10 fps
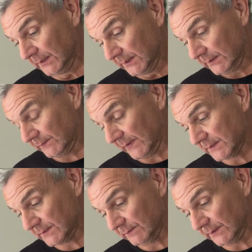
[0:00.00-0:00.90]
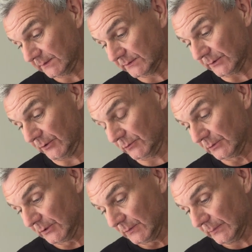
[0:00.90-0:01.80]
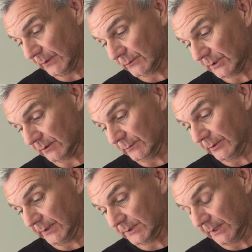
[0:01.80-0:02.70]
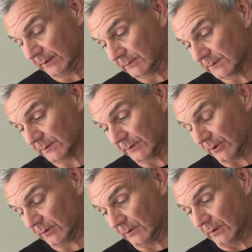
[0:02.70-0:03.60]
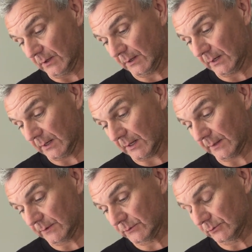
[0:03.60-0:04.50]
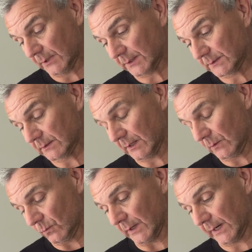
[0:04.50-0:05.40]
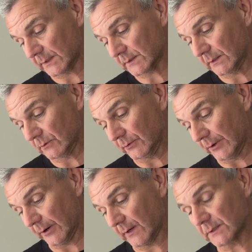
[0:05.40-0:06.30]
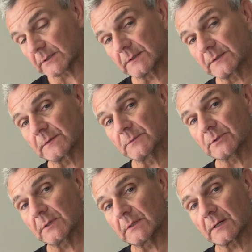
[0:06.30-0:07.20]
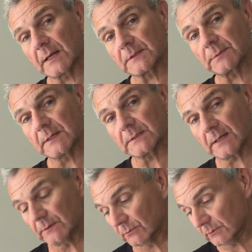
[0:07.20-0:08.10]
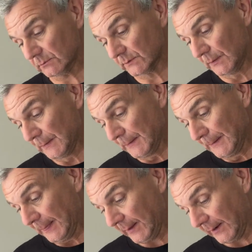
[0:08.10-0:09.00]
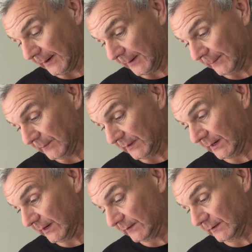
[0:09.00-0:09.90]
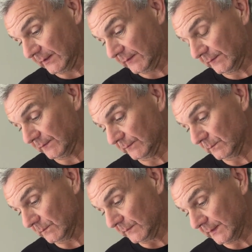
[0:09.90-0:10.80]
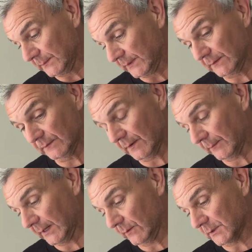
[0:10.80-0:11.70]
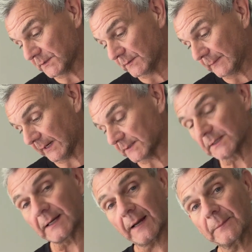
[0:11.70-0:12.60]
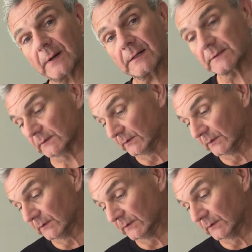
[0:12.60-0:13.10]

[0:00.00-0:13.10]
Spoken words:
Defensively, there's no poke check or body check because they're not either 1 hexagon or no hexagons in between. That explains that in the rules. And if need be, if that player wants to pass, he can pass.